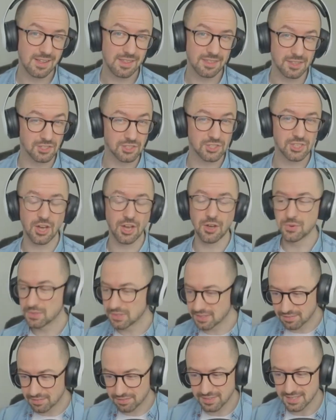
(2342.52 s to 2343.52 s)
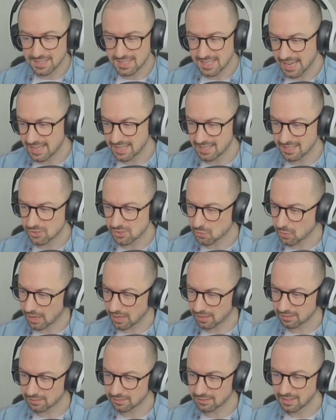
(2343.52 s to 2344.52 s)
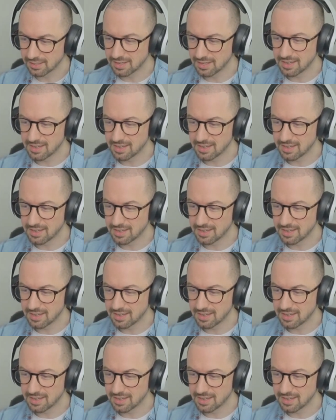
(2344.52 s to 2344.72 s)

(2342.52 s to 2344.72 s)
the tone of the date as well